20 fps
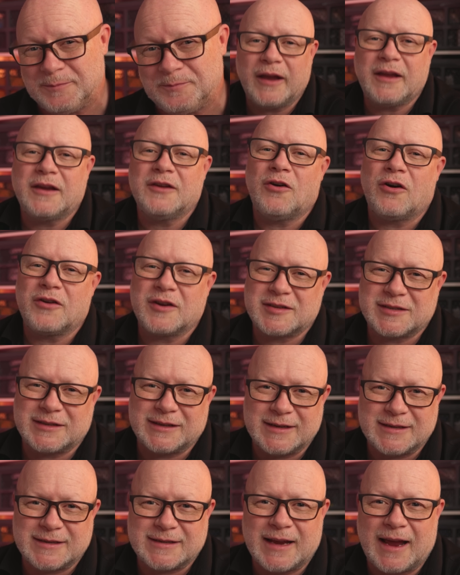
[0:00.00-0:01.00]
I can
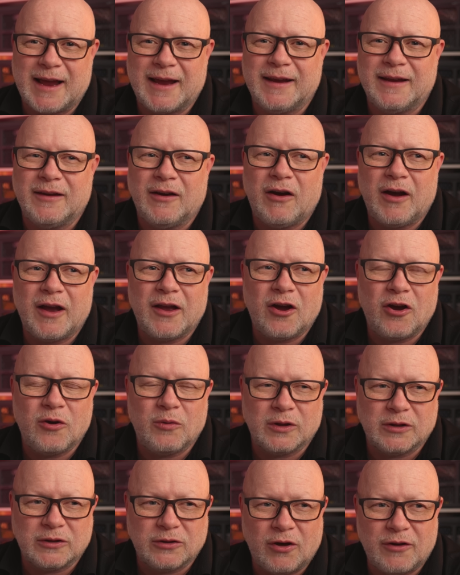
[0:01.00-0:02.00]
honestly say I owe a
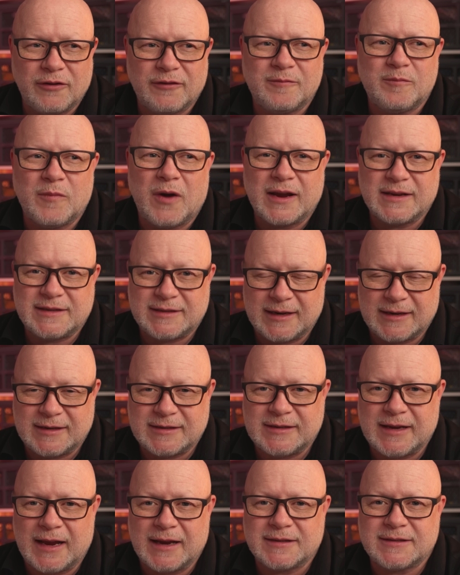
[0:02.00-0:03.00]
lot of my
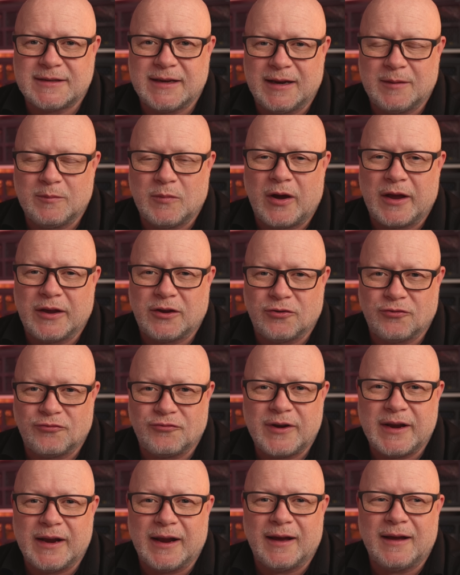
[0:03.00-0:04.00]
success in my
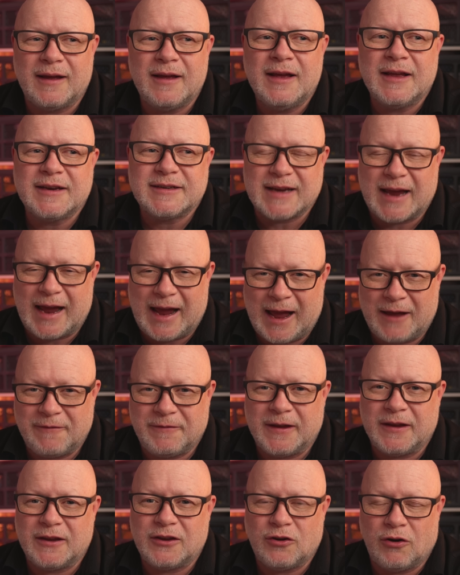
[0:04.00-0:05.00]
career to
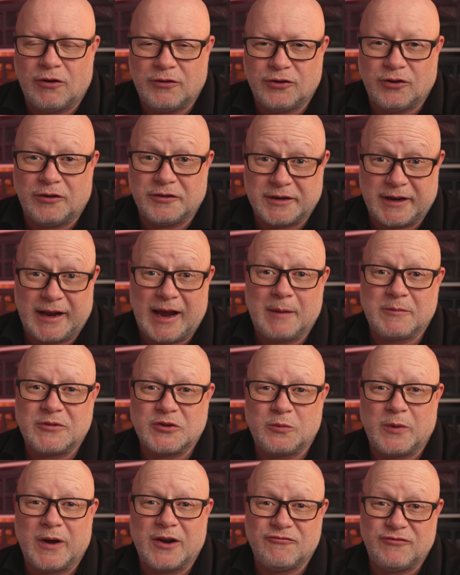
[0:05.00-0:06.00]
having gotten onto Capture
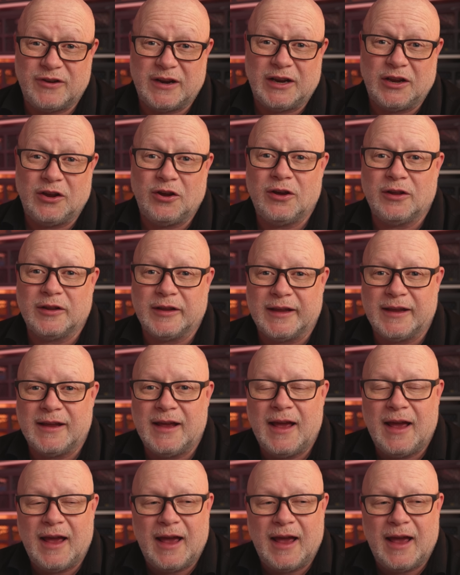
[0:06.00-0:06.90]
One really early,